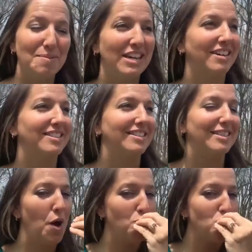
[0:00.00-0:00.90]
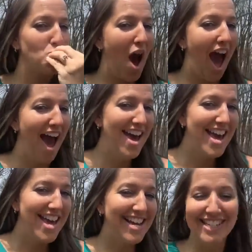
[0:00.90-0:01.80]
because
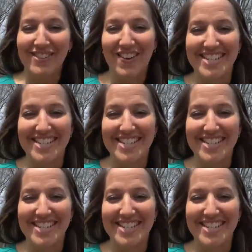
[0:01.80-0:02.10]
it is